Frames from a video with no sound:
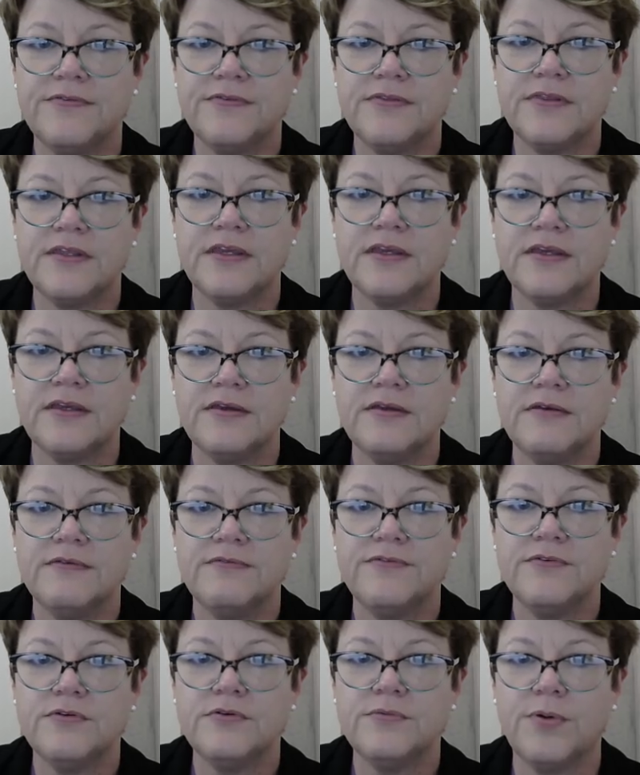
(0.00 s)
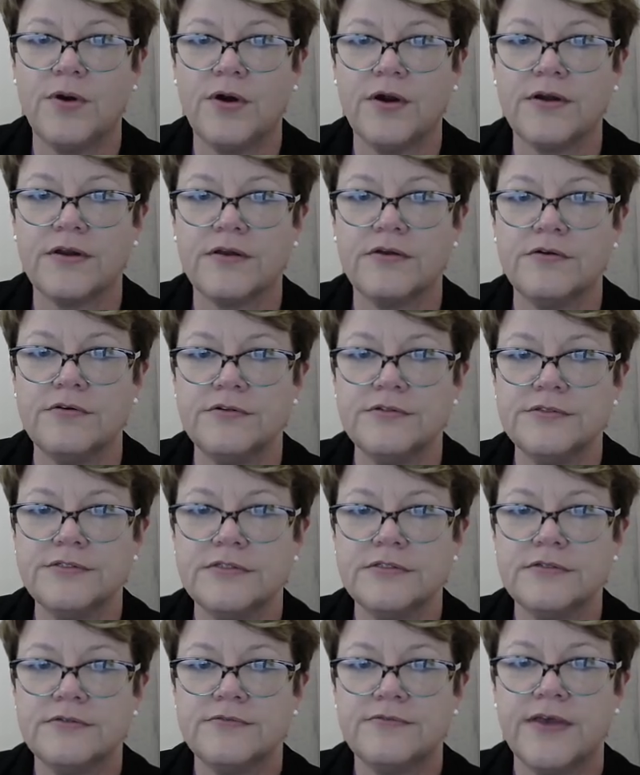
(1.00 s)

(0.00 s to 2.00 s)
the food particles,